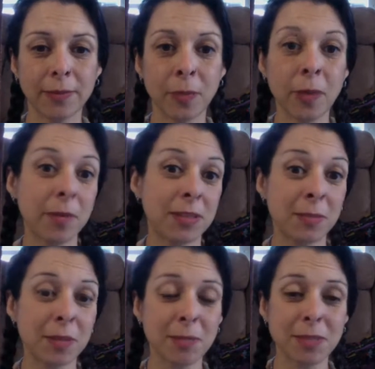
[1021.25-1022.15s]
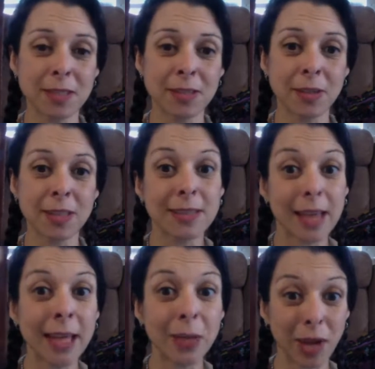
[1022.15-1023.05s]
or maybe sometimes it still is.
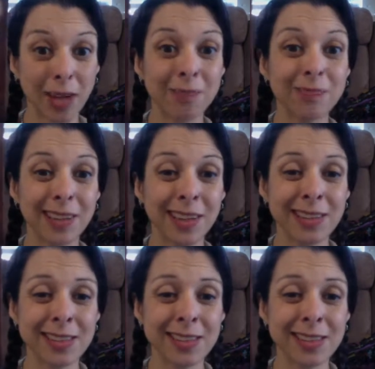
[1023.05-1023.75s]
Anyway, in this